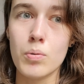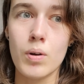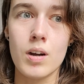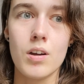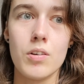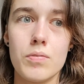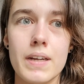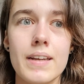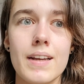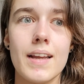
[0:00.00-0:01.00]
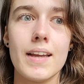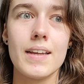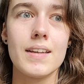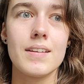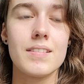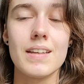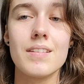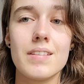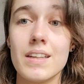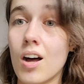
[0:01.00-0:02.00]
are already like
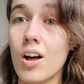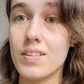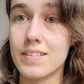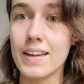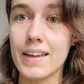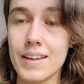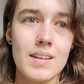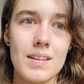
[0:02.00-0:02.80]
sensing all day.